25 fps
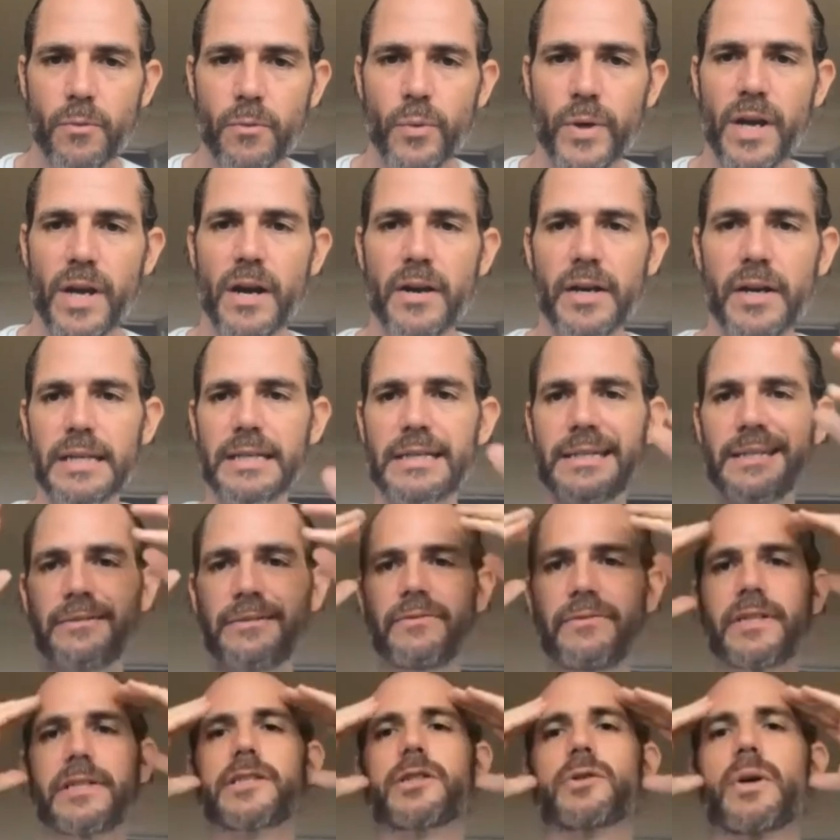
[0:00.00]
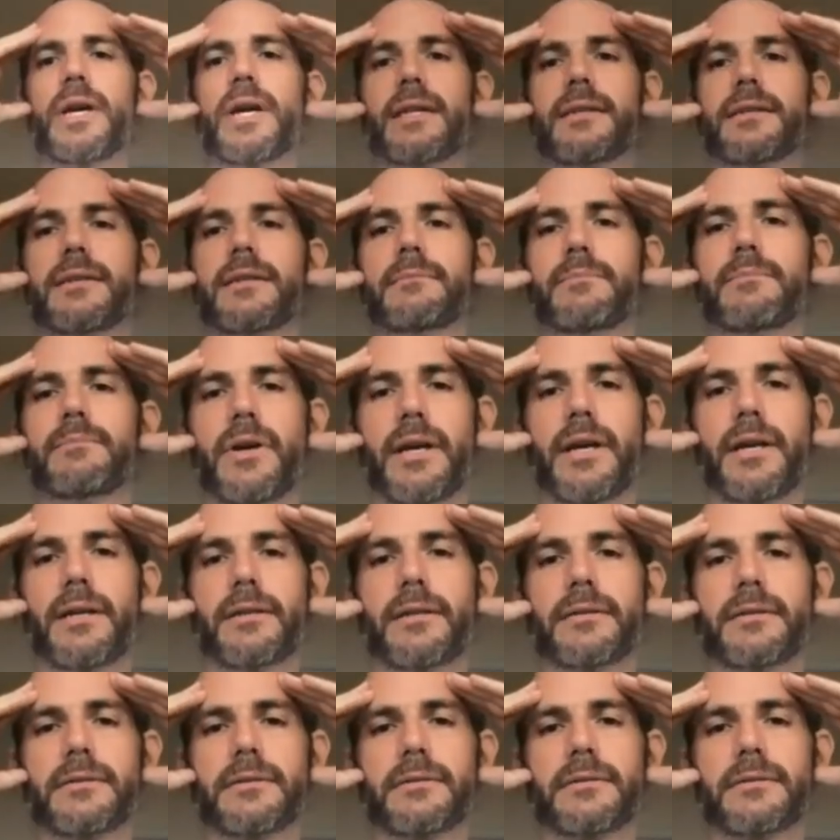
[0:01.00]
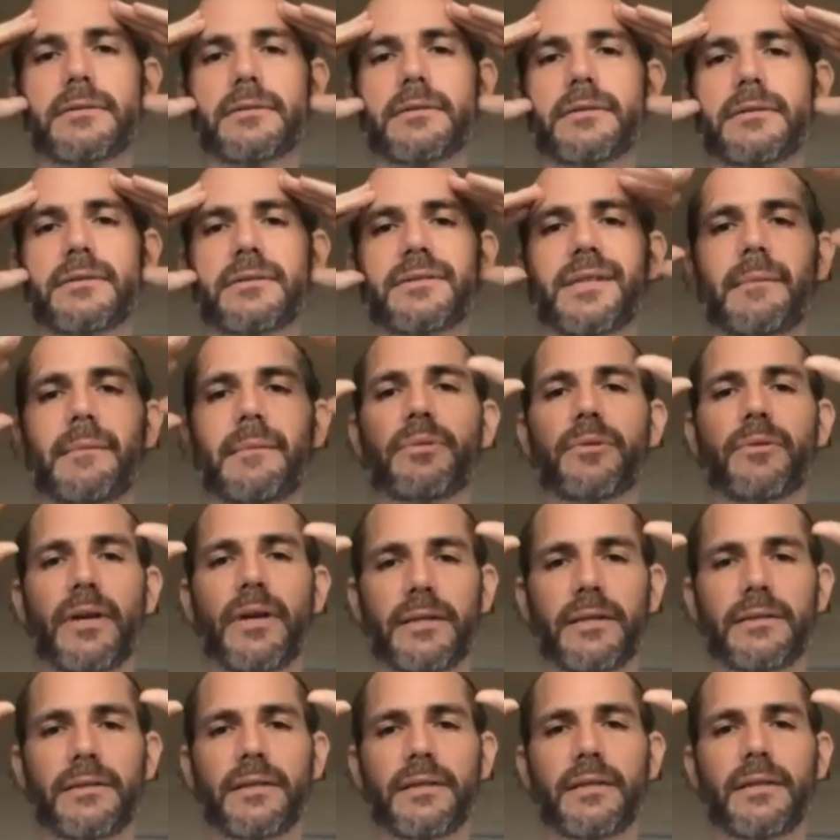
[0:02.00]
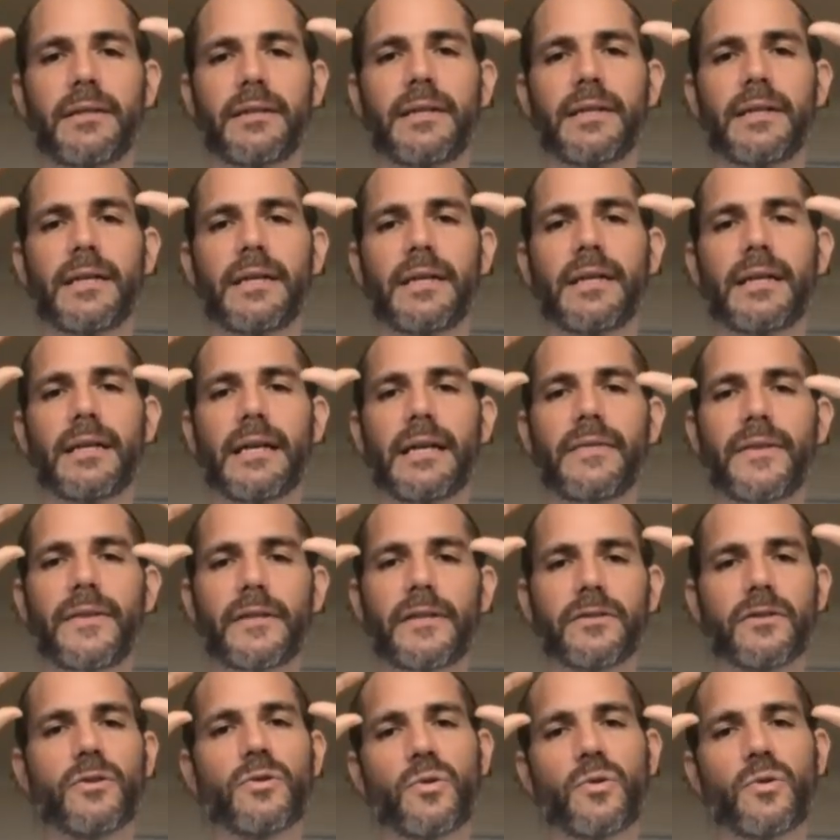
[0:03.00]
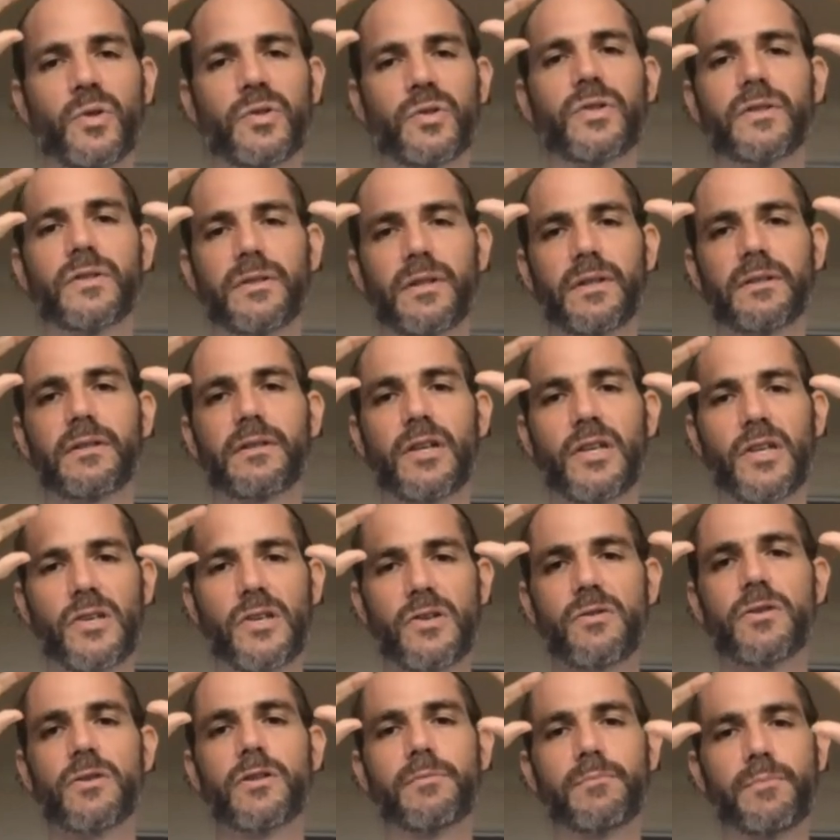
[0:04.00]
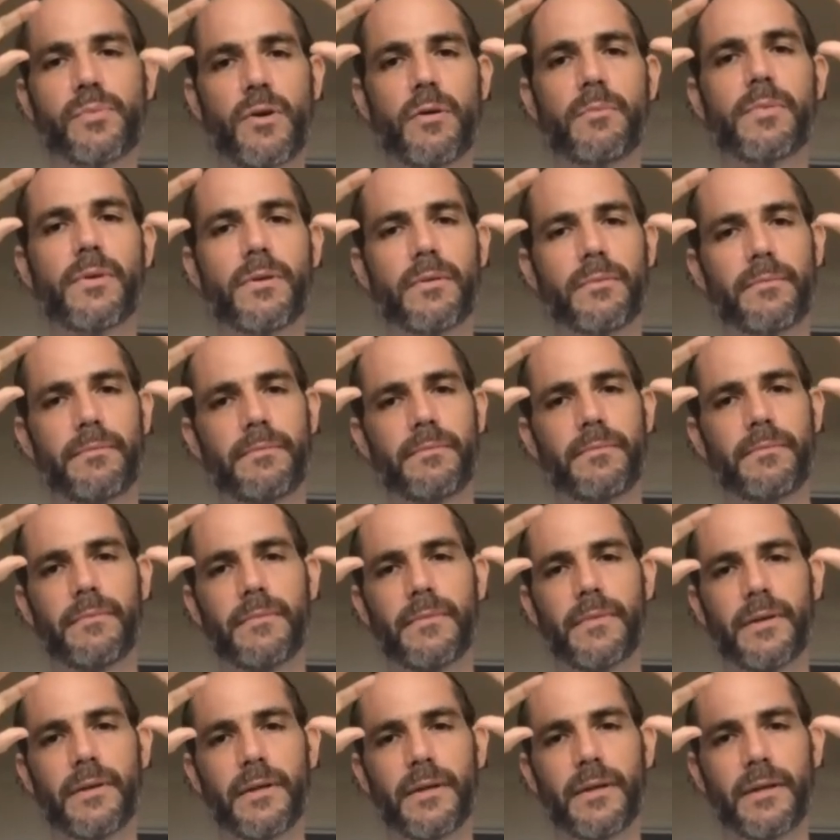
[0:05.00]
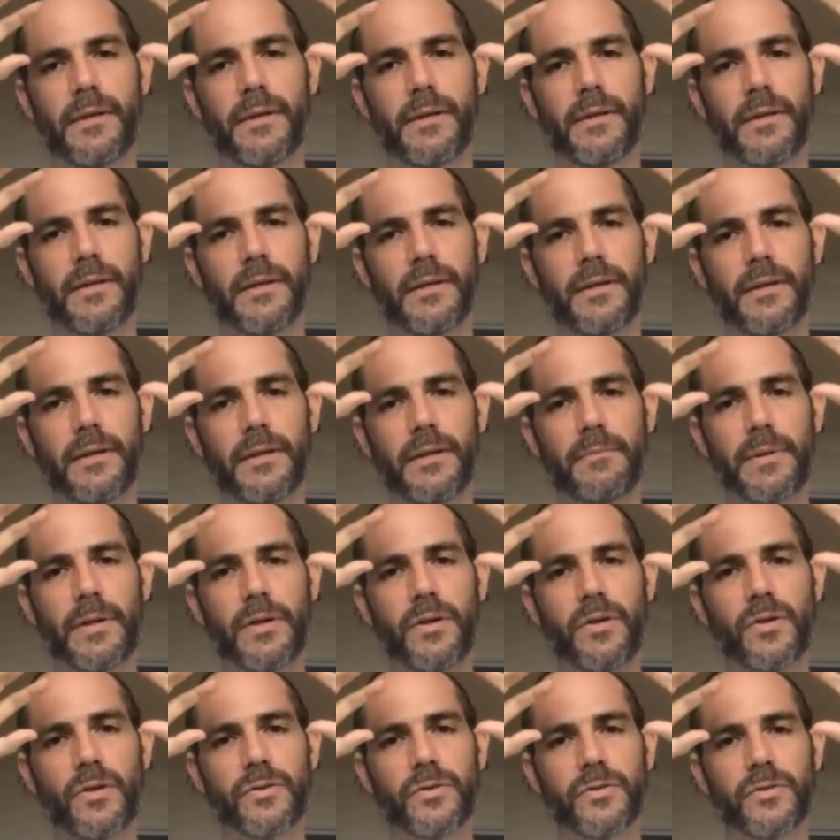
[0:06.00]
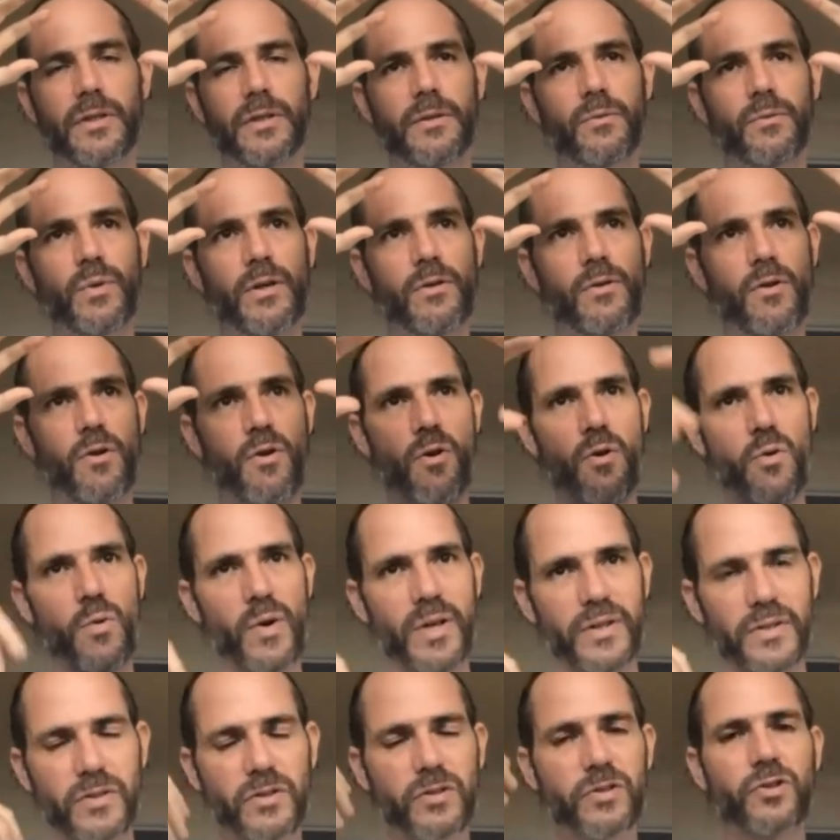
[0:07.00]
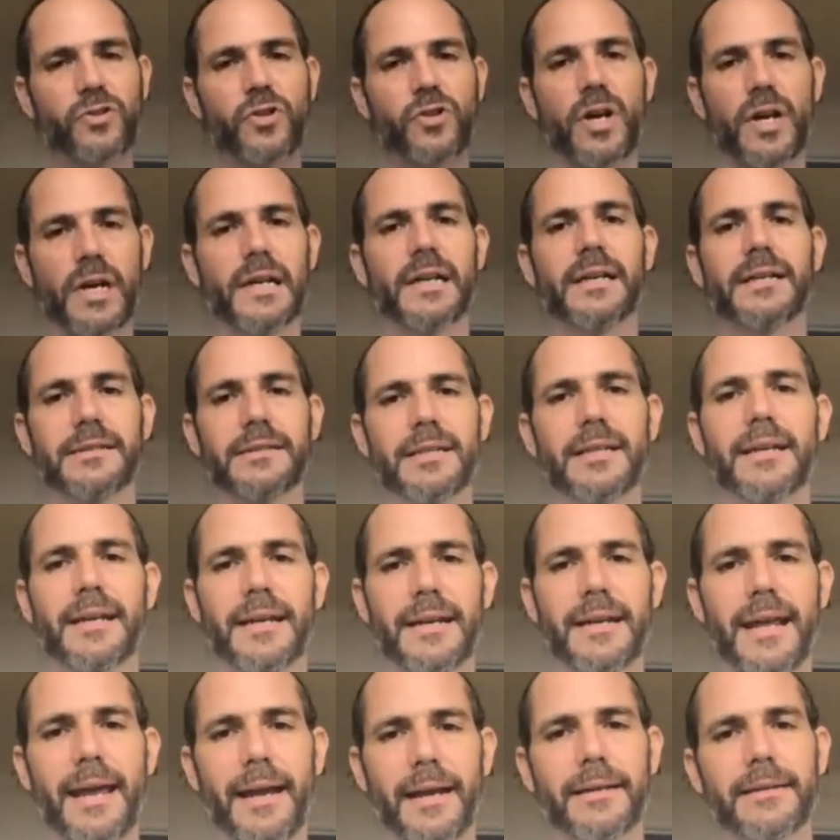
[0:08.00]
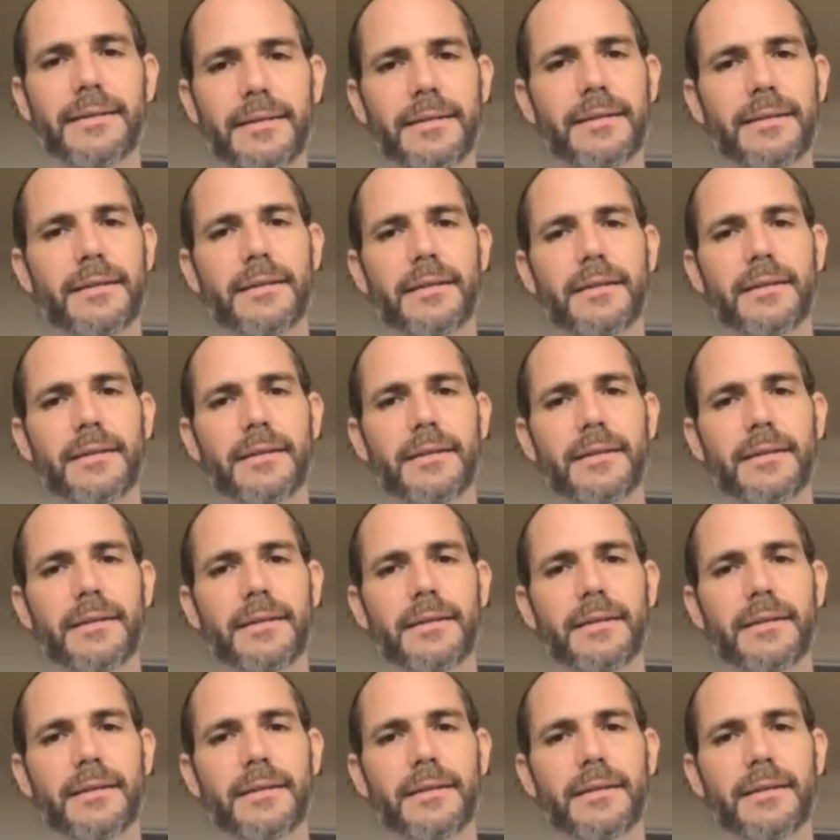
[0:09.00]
We are individuated brains, separated, and this causes us a huge problem because we're always struggling to connect.